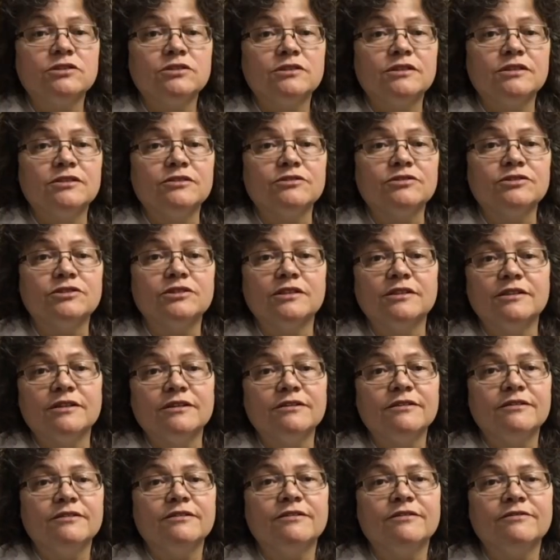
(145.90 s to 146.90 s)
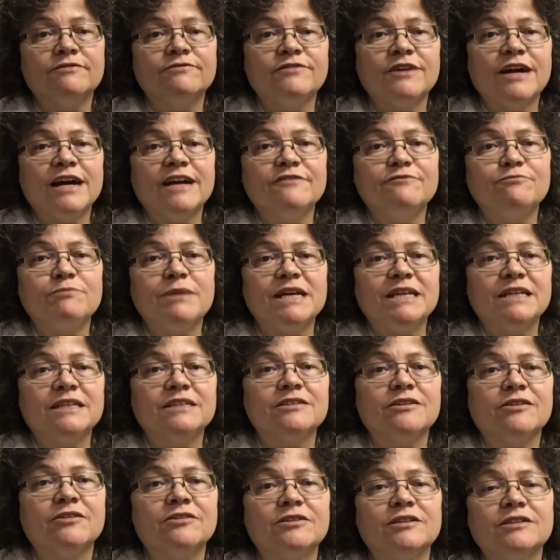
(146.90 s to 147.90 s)
There's uh, five
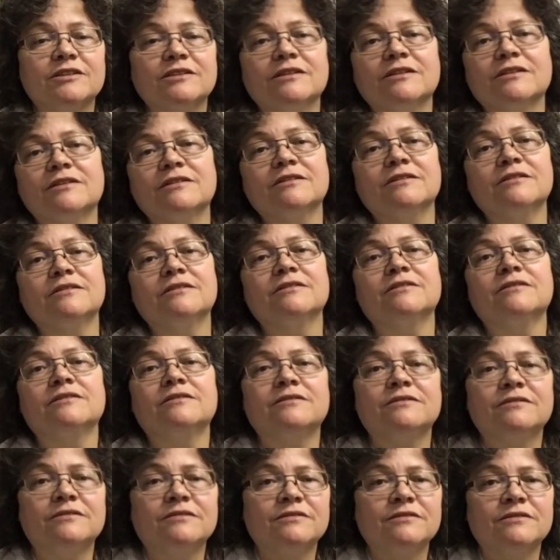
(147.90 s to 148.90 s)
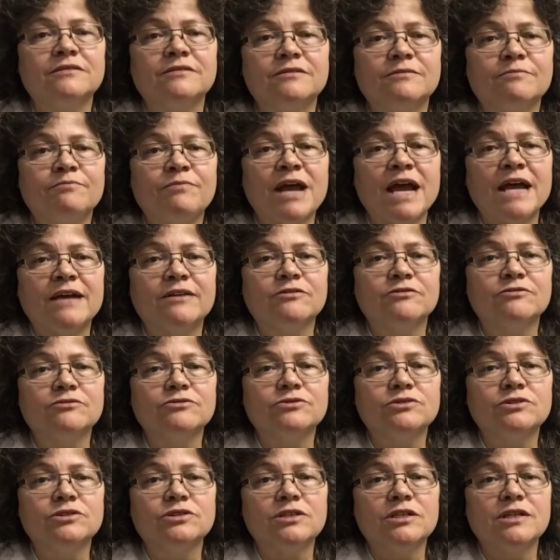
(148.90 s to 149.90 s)
pentatonic
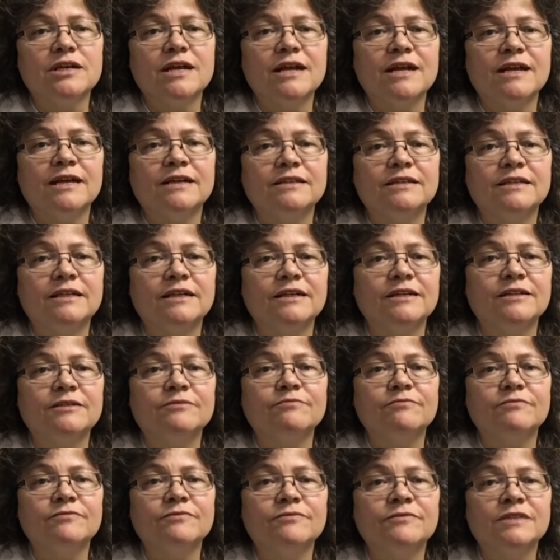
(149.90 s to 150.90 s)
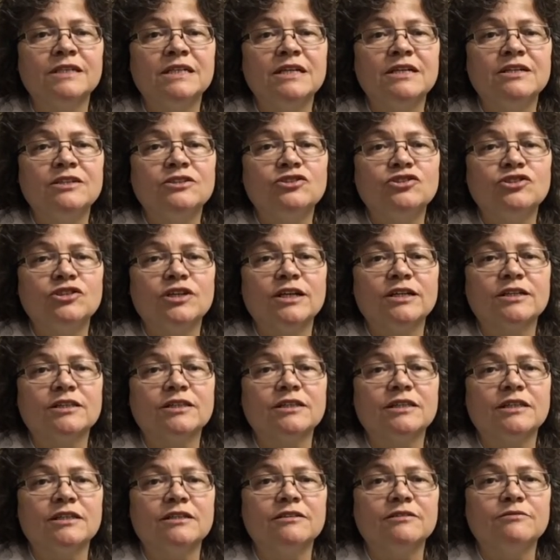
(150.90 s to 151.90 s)
patterns and um, check
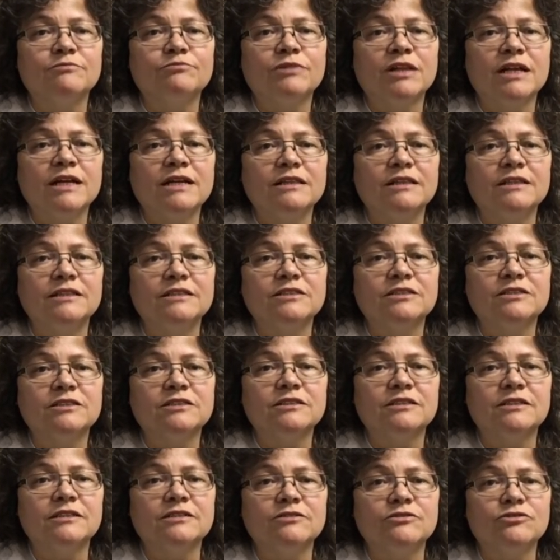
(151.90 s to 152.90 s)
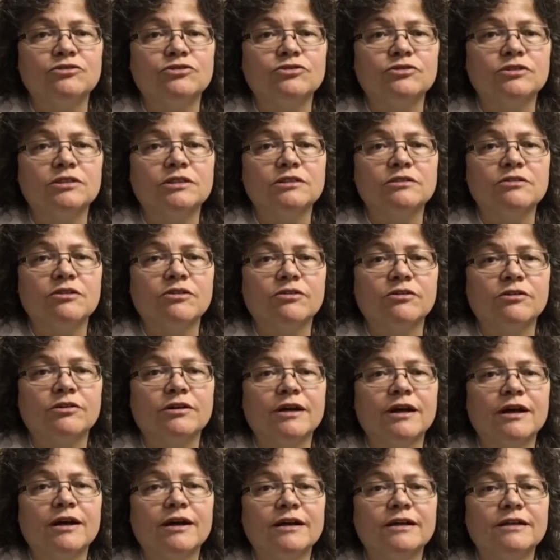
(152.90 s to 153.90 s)
the playlist at your guitar
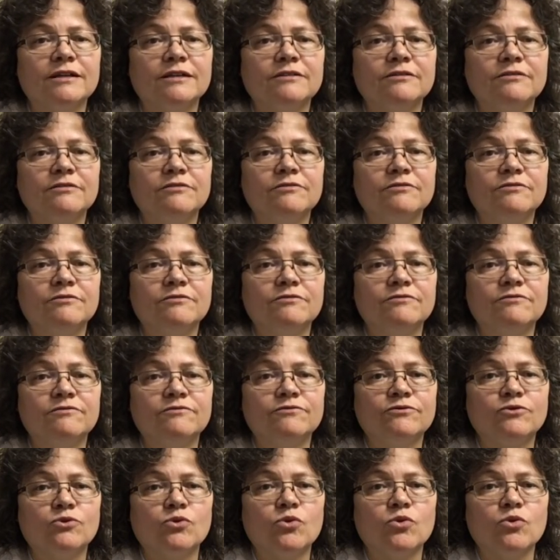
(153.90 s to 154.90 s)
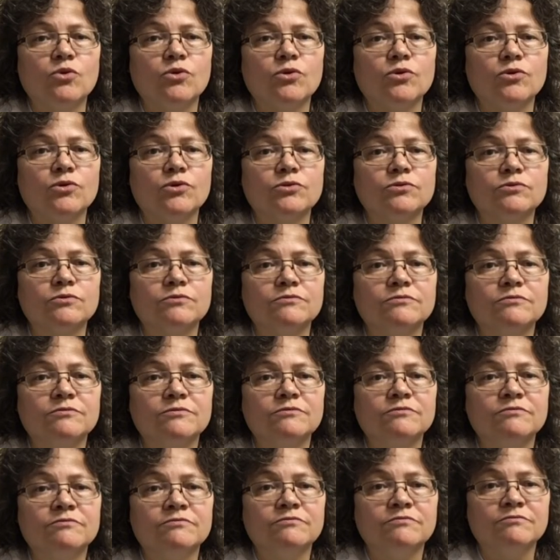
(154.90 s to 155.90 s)
guide for
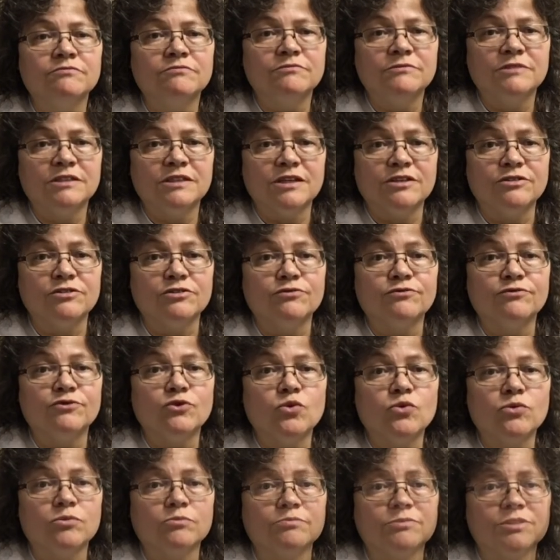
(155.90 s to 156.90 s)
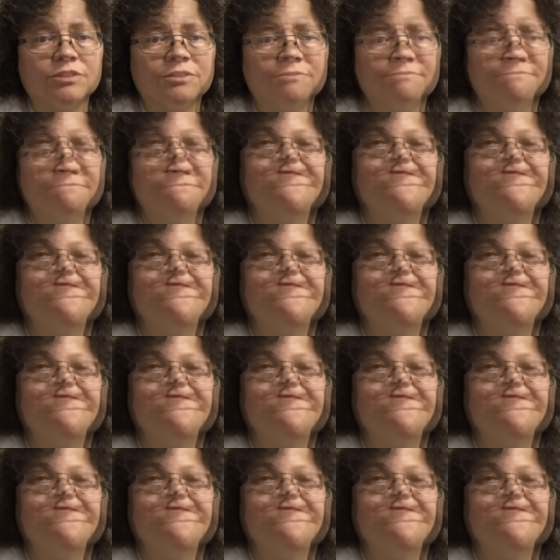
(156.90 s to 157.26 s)
the other forms.